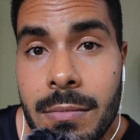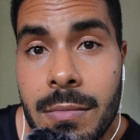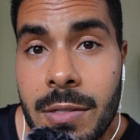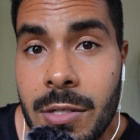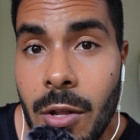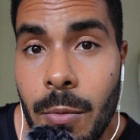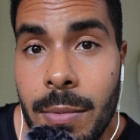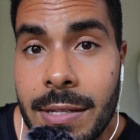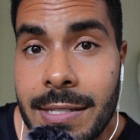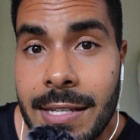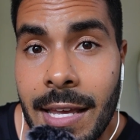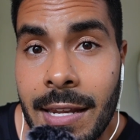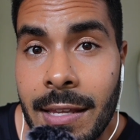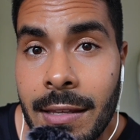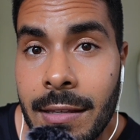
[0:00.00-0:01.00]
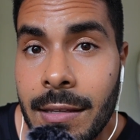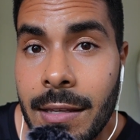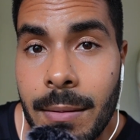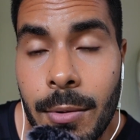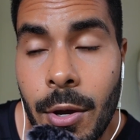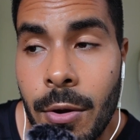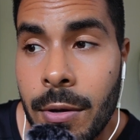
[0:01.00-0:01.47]
Slow but steady,
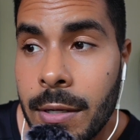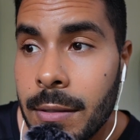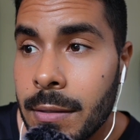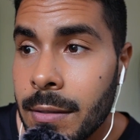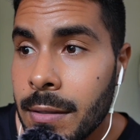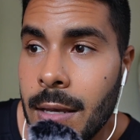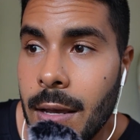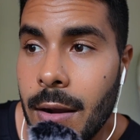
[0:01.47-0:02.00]
keep going.